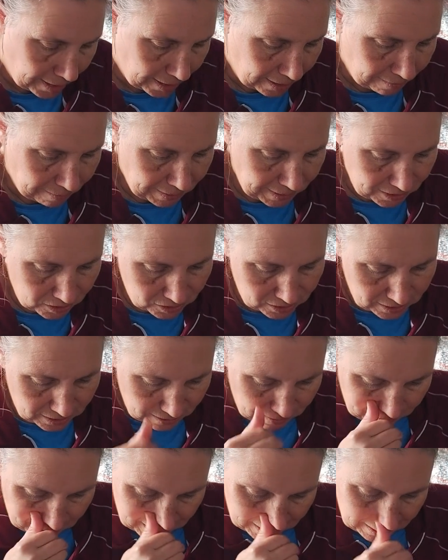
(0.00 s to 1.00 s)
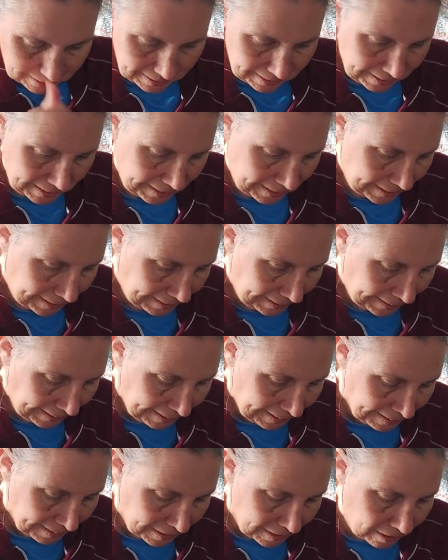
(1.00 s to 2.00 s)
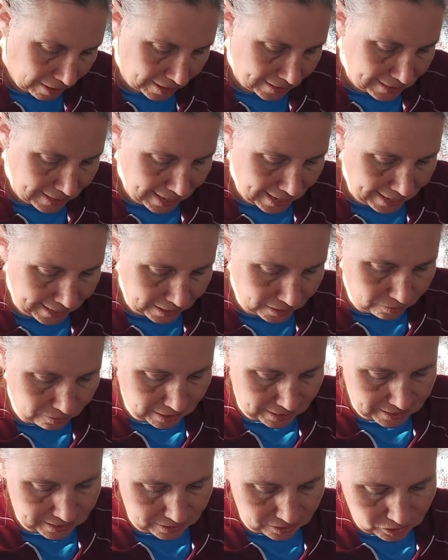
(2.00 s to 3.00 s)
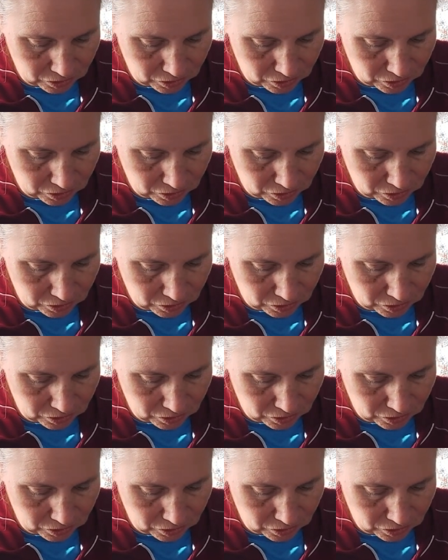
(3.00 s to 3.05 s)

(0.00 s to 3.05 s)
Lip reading: I might just, well, lots of hanging threads here.